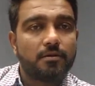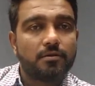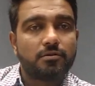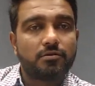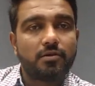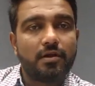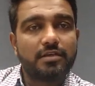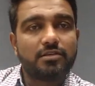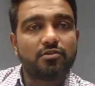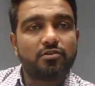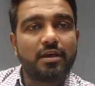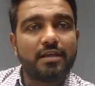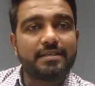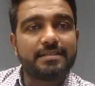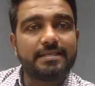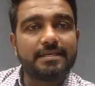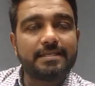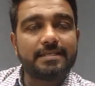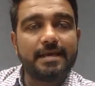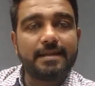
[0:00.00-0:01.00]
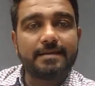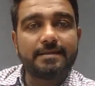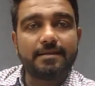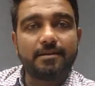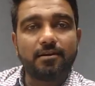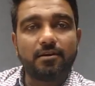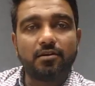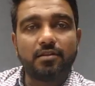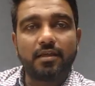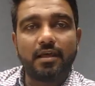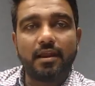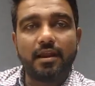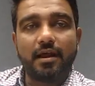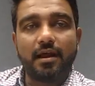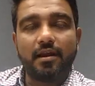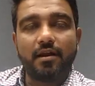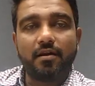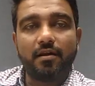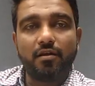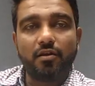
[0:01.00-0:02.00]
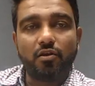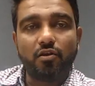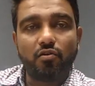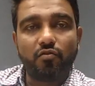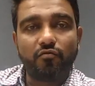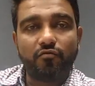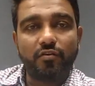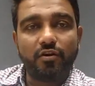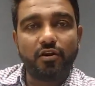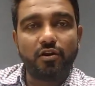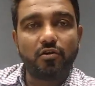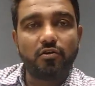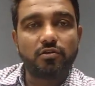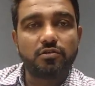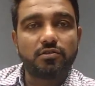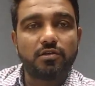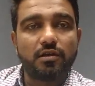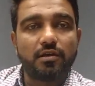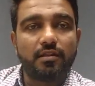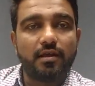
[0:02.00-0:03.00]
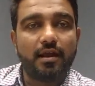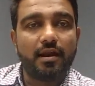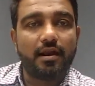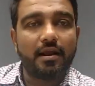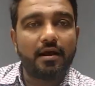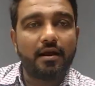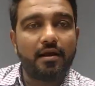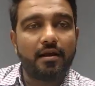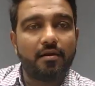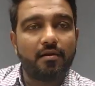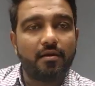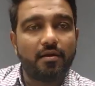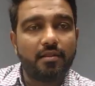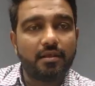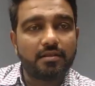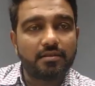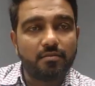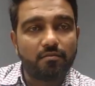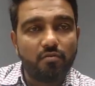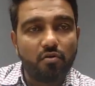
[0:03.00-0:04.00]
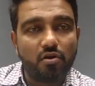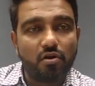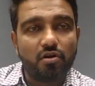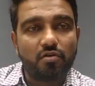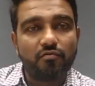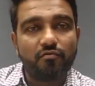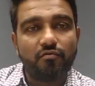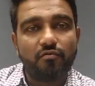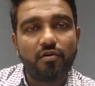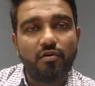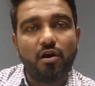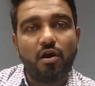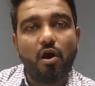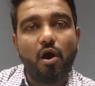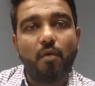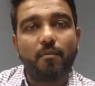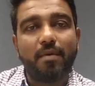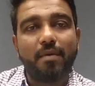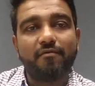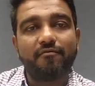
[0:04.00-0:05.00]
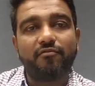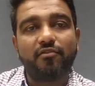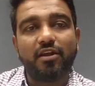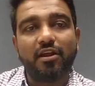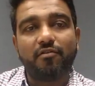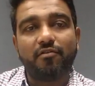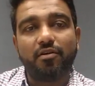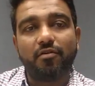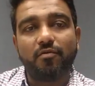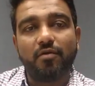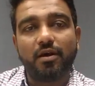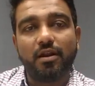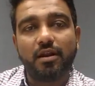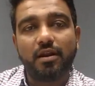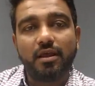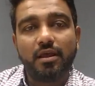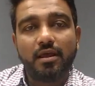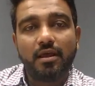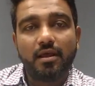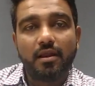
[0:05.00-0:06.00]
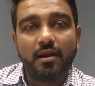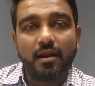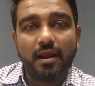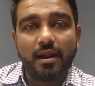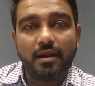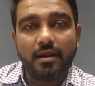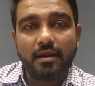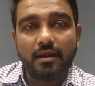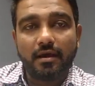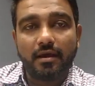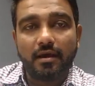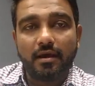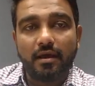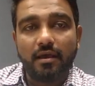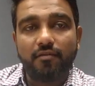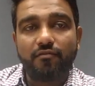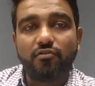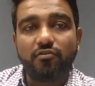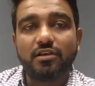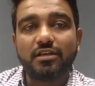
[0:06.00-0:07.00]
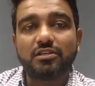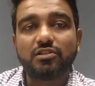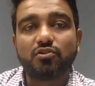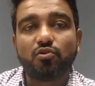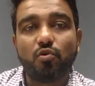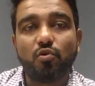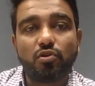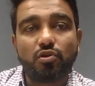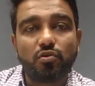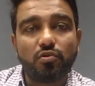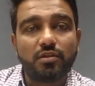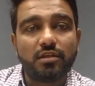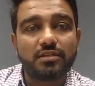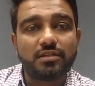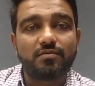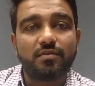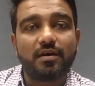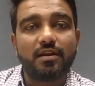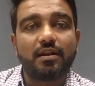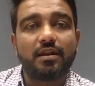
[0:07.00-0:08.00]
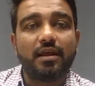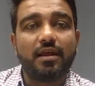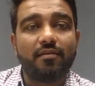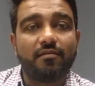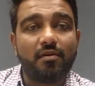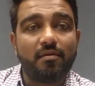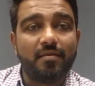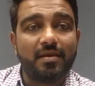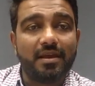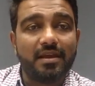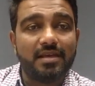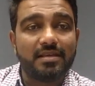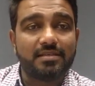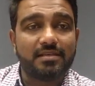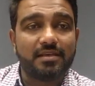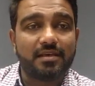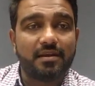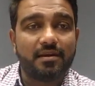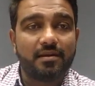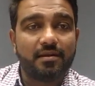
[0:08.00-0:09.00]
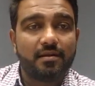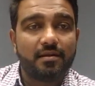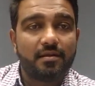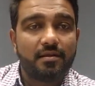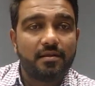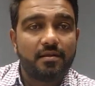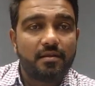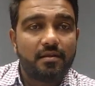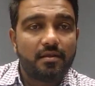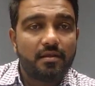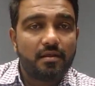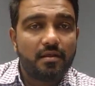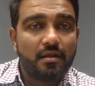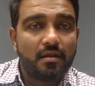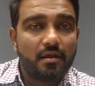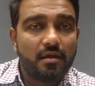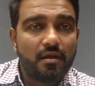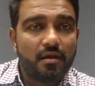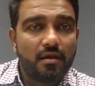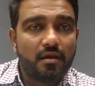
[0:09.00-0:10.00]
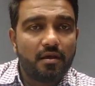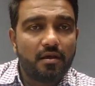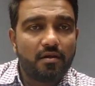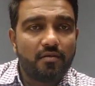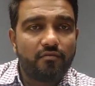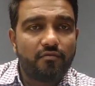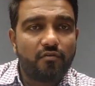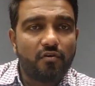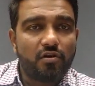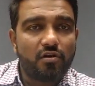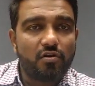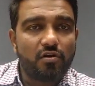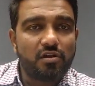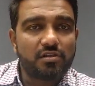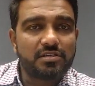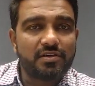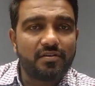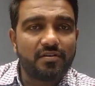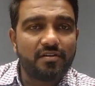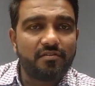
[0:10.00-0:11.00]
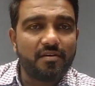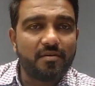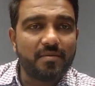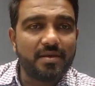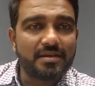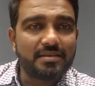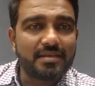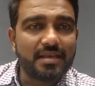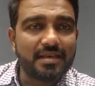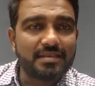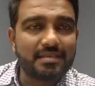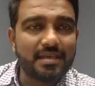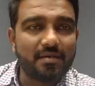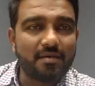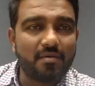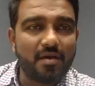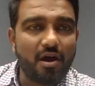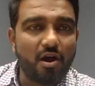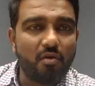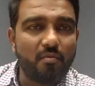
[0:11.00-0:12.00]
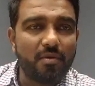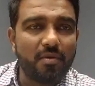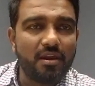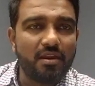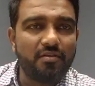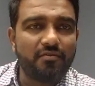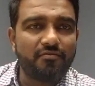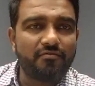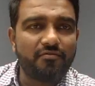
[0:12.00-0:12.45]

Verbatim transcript: so as you can see that you know there are youtube videos there are there's a book uh, op amp for everyone right uh, if you just go through this one it will be easier for total 75 max exam how many